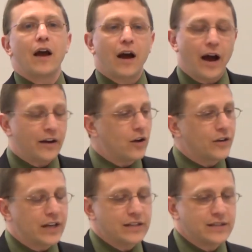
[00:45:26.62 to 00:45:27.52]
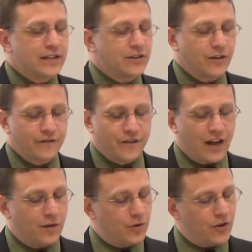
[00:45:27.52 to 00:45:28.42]
I know kids think they're
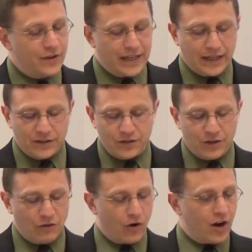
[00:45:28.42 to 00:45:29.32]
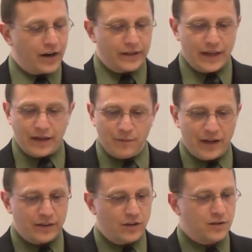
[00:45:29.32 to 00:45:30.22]
infallible and they can do no wrong and they can
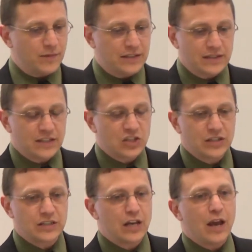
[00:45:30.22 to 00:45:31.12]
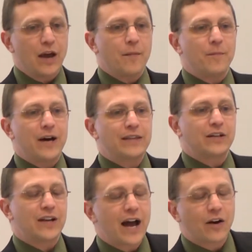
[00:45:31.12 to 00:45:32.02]
make the ultimate decisions, but
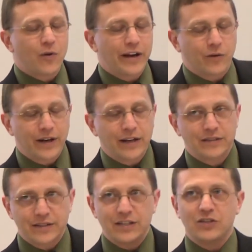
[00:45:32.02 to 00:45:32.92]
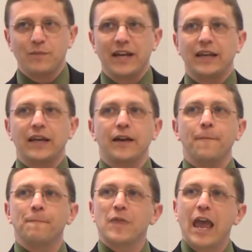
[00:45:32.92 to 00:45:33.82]
they're not quite great on decision
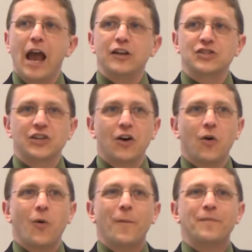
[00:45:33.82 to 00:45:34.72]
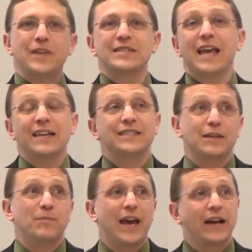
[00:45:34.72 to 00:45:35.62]
making. And so this has an
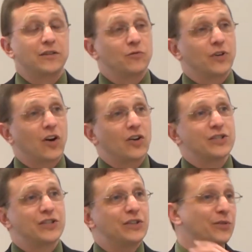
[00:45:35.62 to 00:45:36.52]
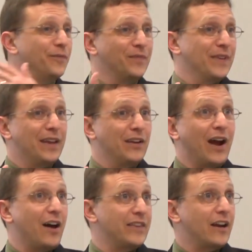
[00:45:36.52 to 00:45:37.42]
impact in regards to you know,
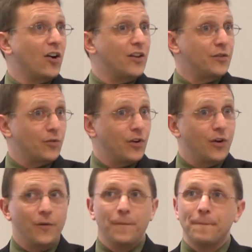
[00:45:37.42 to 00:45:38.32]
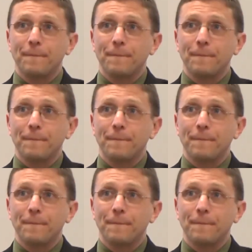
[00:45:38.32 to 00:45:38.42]
how they are on the road.